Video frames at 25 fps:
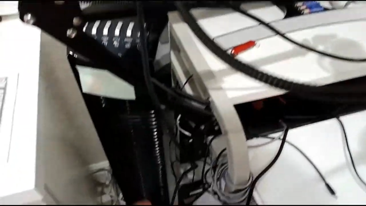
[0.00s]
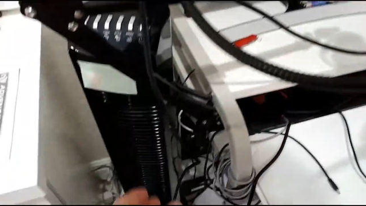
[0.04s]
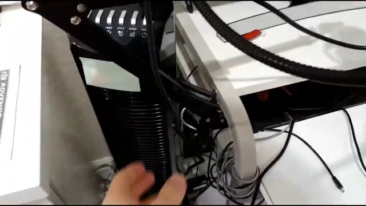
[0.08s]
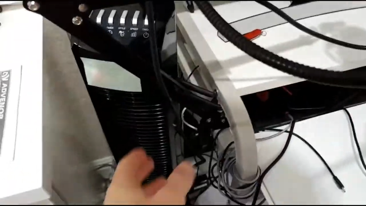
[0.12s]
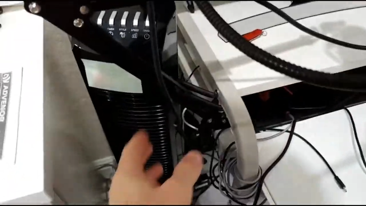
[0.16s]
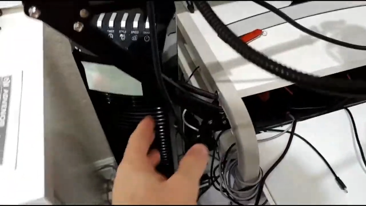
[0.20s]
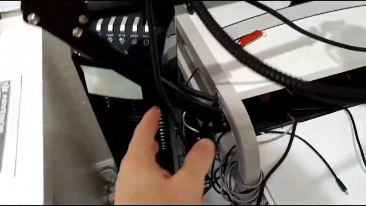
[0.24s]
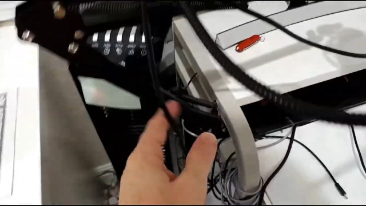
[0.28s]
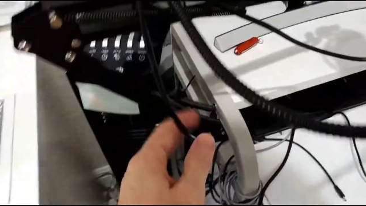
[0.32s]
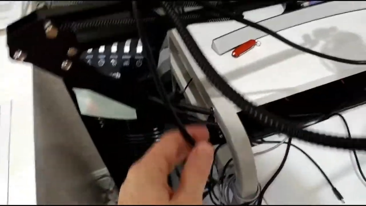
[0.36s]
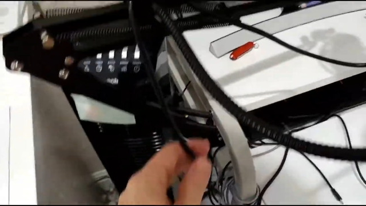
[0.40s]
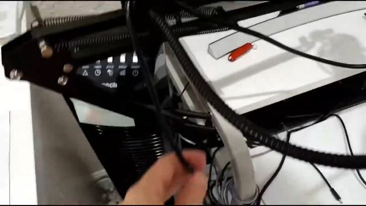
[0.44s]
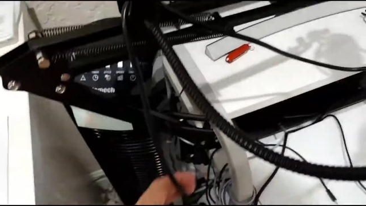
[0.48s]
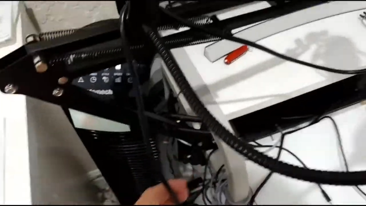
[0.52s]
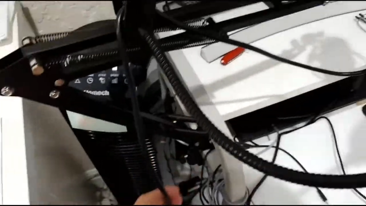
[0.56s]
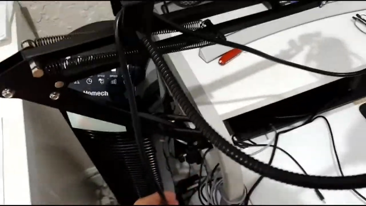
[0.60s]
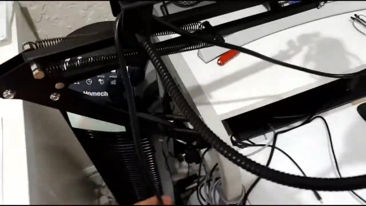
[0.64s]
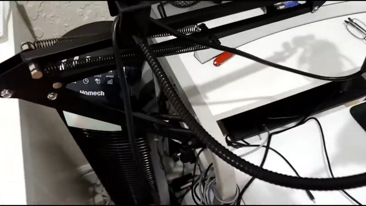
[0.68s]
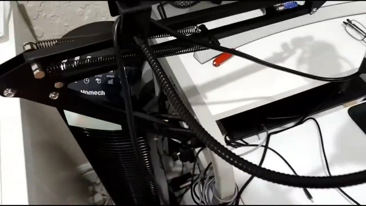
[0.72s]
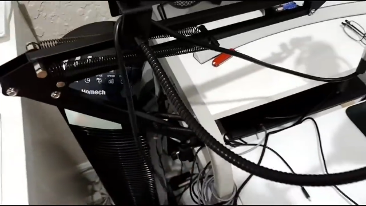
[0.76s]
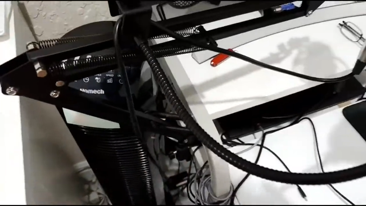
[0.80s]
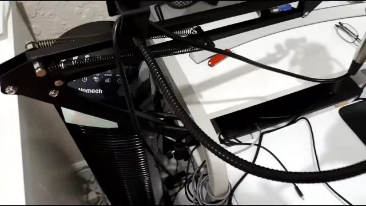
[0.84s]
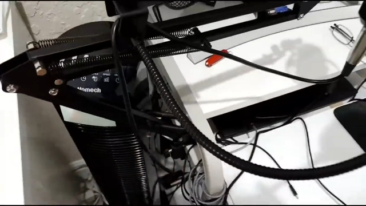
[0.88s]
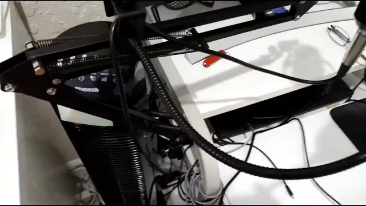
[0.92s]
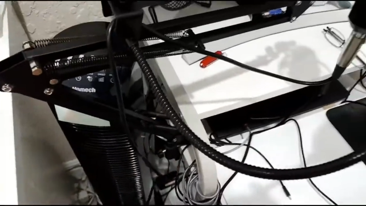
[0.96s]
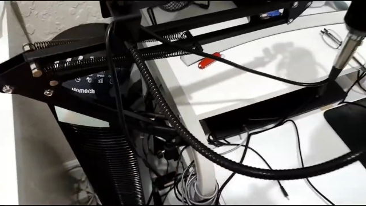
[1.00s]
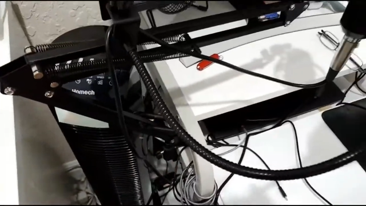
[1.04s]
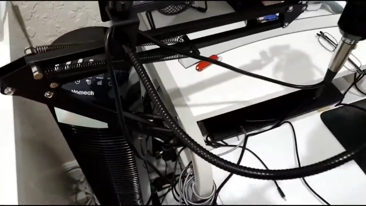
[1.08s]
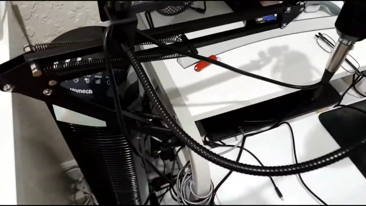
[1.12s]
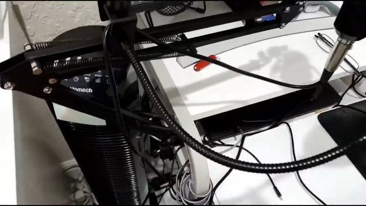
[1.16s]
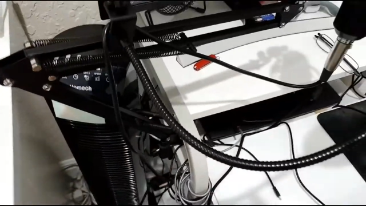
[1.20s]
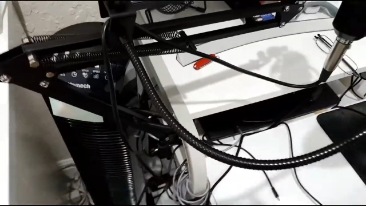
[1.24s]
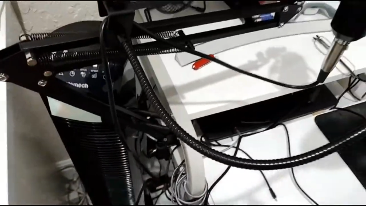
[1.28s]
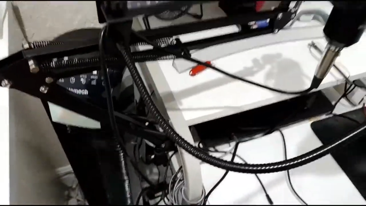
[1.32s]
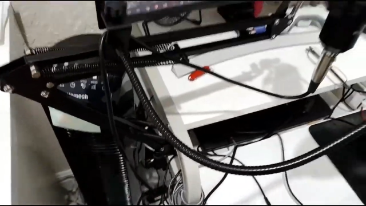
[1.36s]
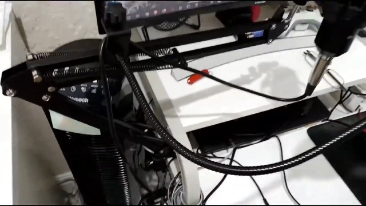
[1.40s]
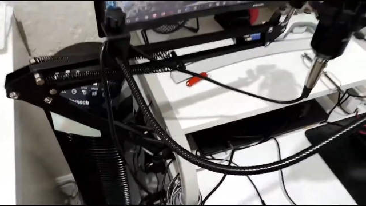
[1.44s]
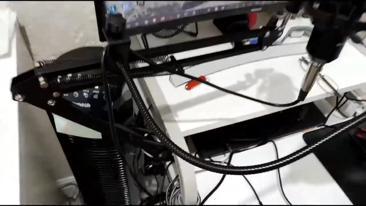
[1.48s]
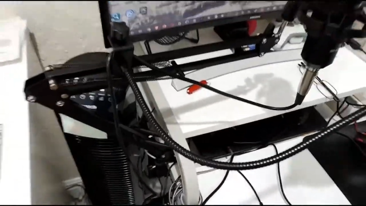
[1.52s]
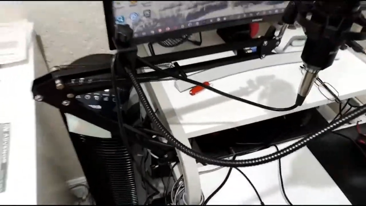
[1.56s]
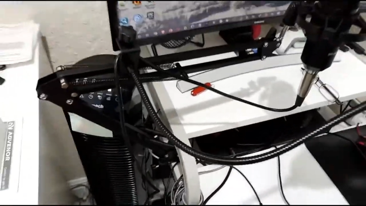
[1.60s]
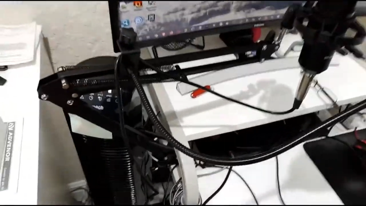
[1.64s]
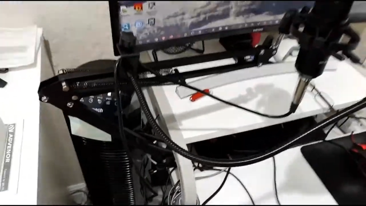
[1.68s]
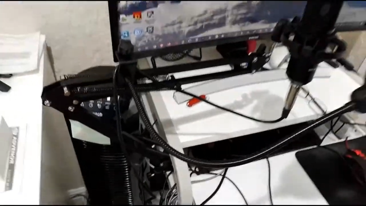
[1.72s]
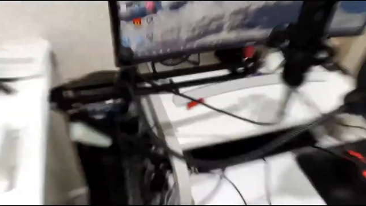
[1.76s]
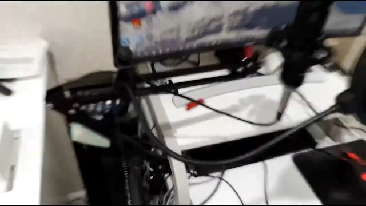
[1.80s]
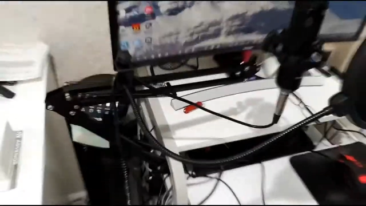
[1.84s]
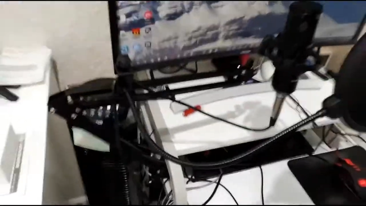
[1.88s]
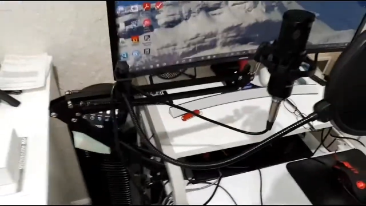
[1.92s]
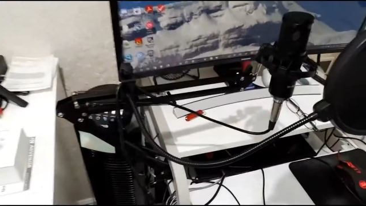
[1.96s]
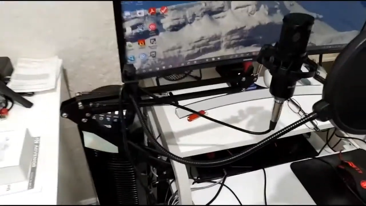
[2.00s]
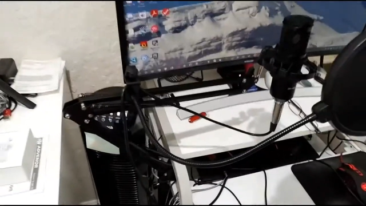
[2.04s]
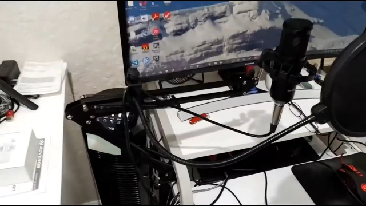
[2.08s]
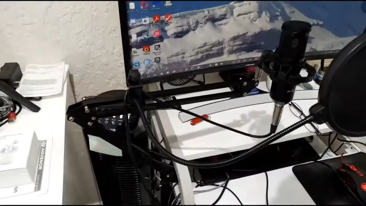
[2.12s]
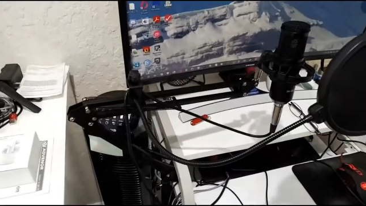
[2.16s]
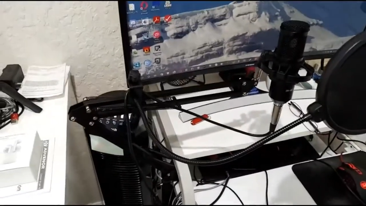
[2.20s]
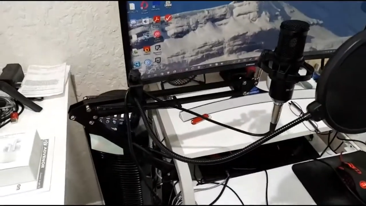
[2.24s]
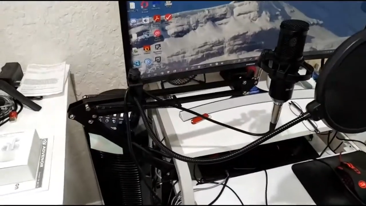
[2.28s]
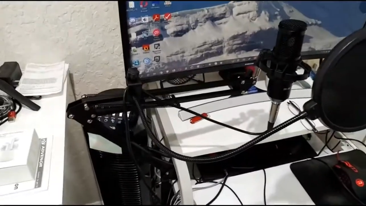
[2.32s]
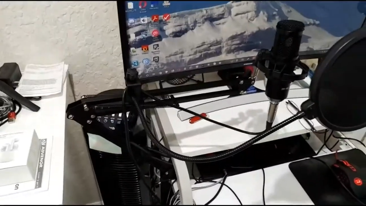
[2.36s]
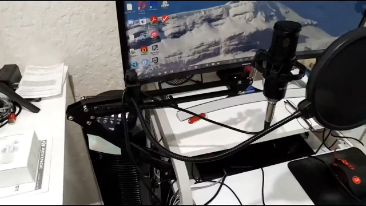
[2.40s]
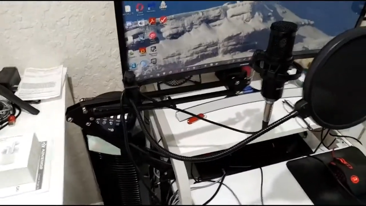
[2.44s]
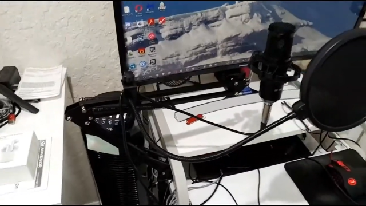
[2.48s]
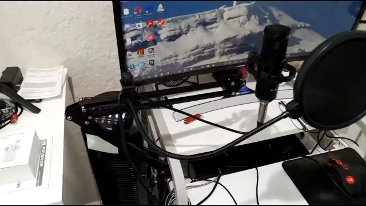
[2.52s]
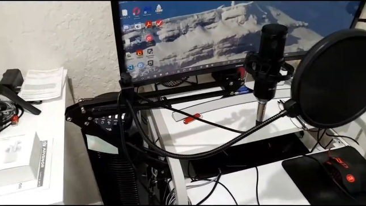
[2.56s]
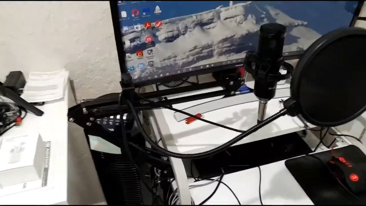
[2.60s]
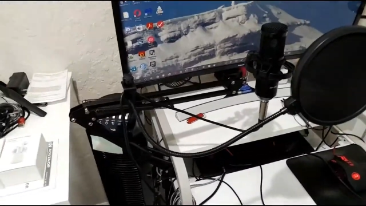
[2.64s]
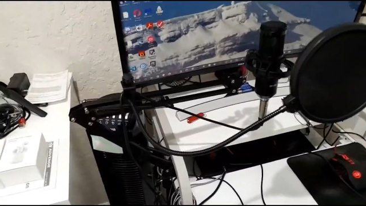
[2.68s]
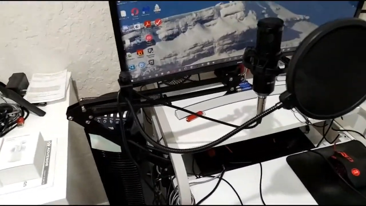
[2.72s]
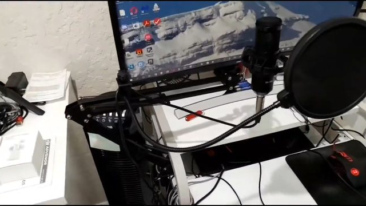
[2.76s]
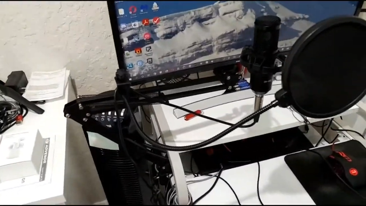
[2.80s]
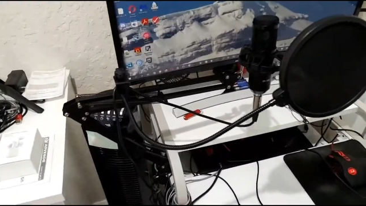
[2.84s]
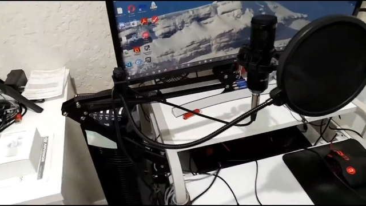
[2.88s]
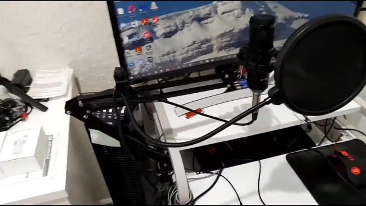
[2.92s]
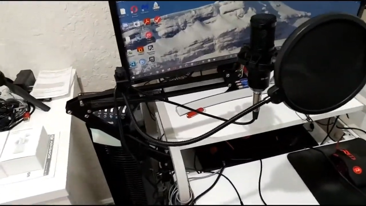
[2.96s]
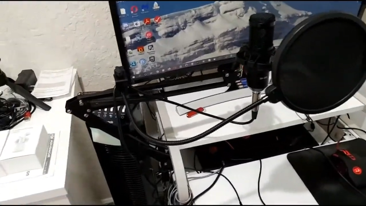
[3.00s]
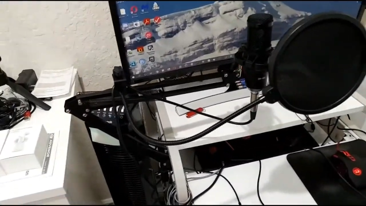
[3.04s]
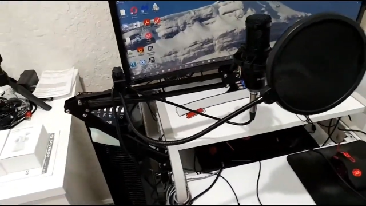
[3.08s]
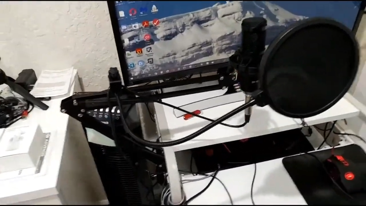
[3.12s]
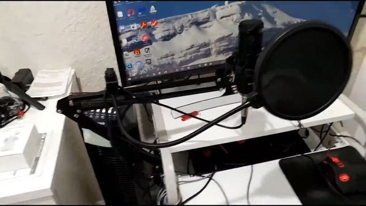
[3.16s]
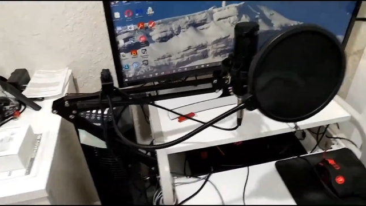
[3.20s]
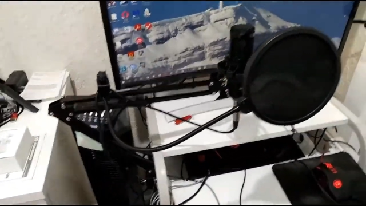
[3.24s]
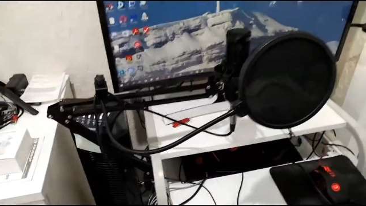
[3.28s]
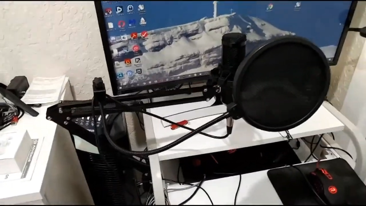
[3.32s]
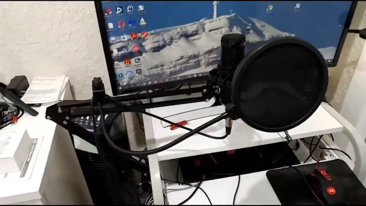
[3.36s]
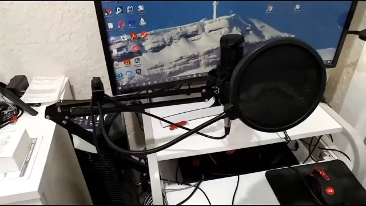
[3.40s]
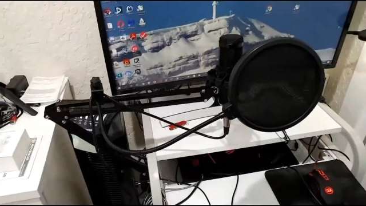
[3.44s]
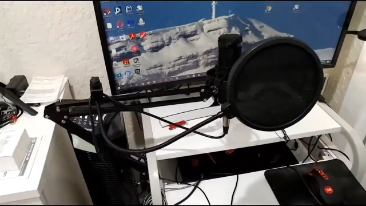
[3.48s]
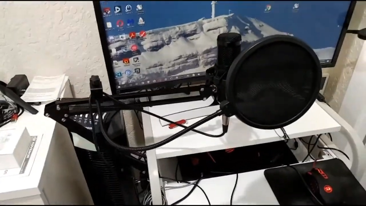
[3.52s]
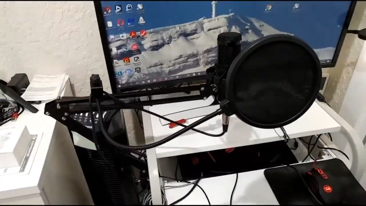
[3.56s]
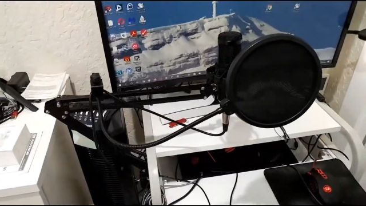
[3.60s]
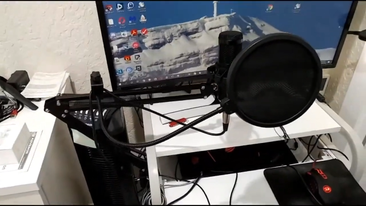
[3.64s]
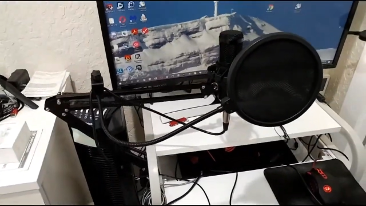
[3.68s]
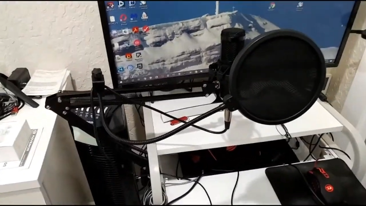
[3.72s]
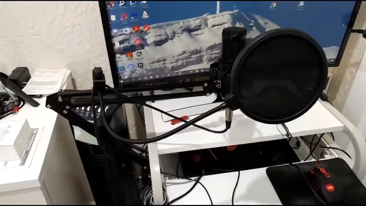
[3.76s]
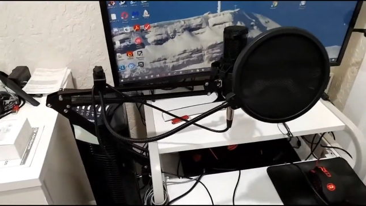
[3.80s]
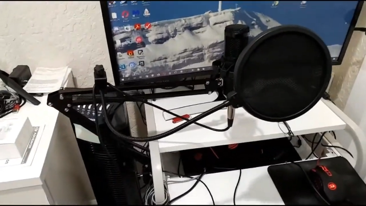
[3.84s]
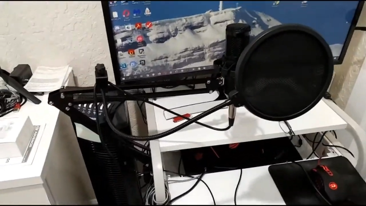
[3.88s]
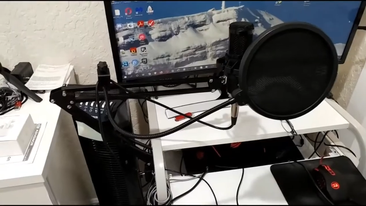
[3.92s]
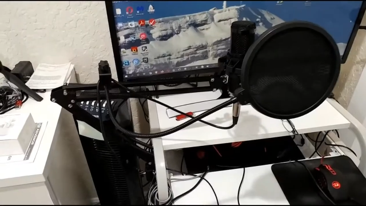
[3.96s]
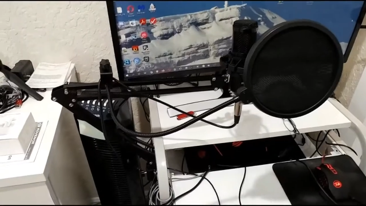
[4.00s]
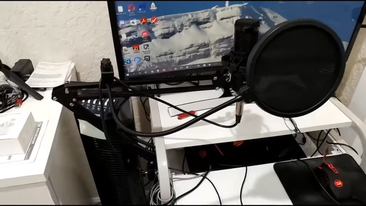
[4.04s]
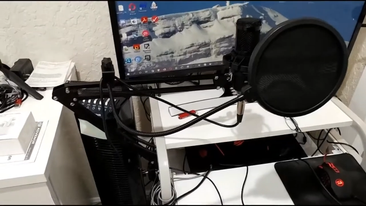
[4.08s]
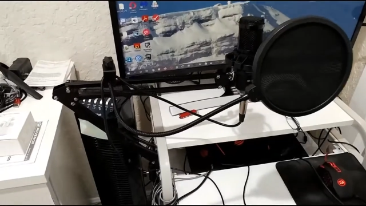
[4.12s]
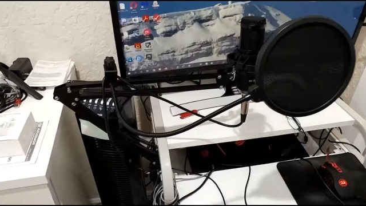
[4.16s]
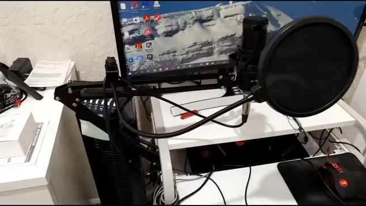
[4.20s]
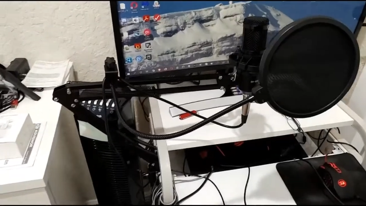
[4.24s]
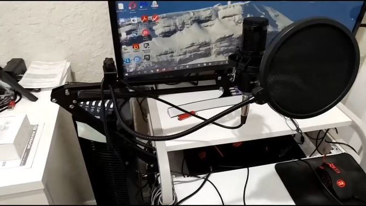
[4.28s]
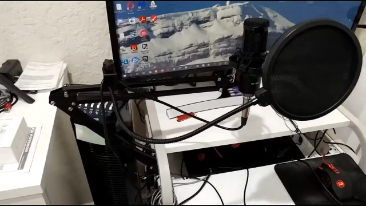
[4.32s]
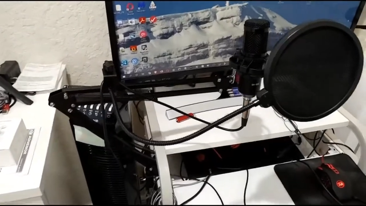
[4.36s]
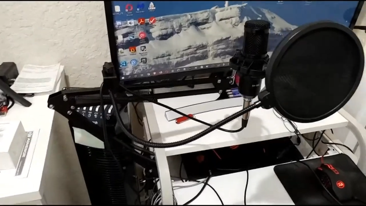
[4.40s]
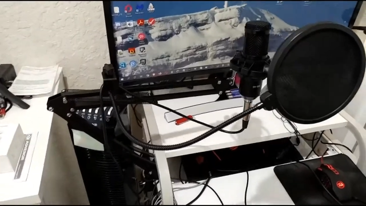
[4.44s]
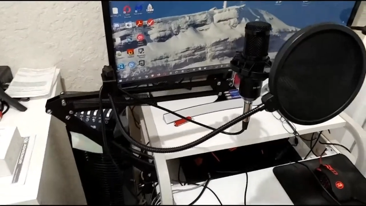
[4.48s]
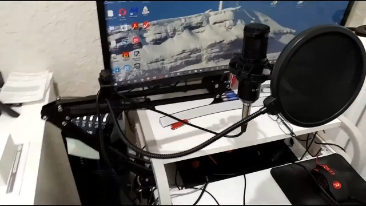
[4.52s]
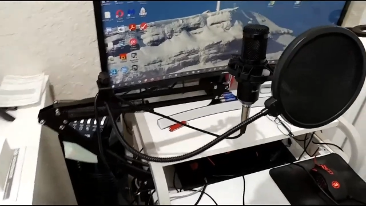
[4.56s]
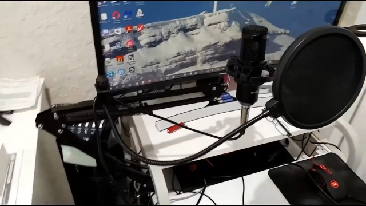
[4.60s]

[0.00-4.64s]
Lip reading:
(no speaker visible)